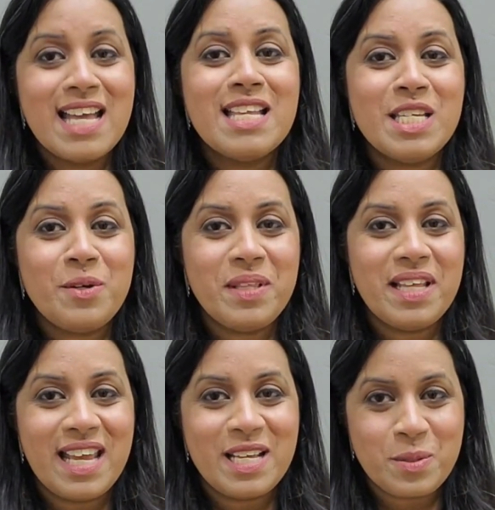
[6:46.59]
See you in
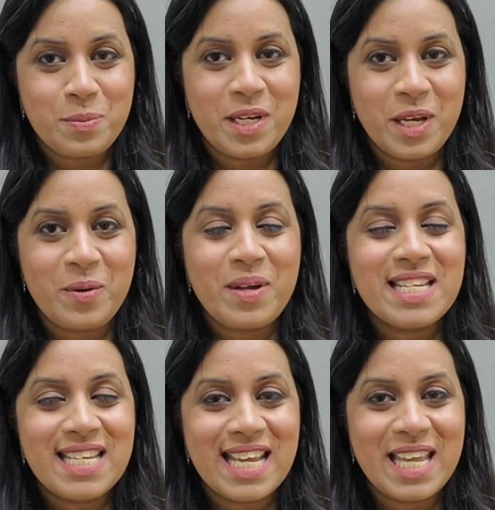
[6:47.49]
the next video.
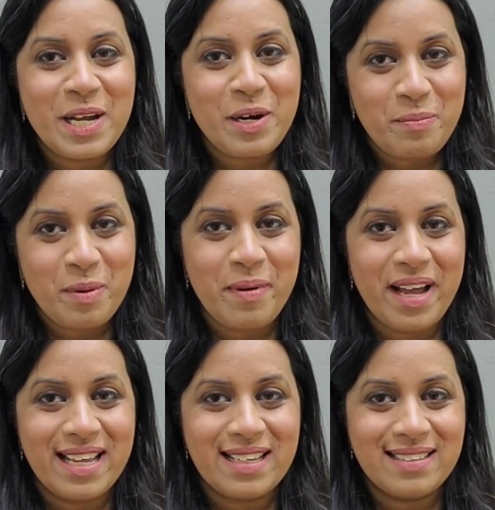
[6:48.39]
Take care.
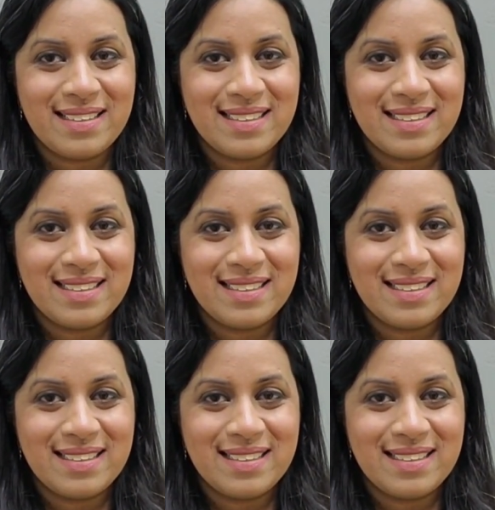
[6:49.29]
Bye-bye.